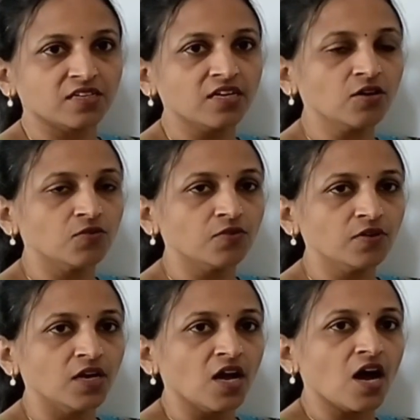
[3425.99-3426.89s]

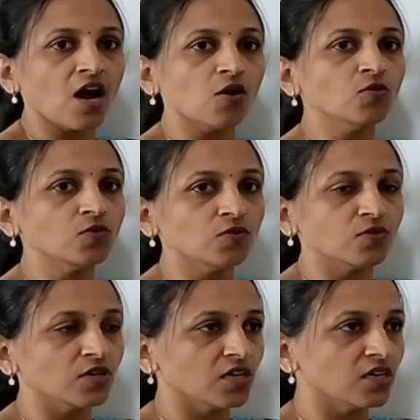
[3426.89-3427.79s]
Now
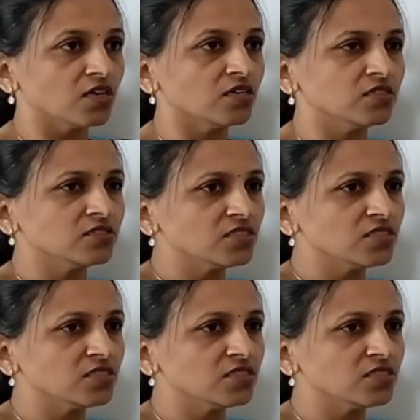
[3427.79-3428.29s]
how uh,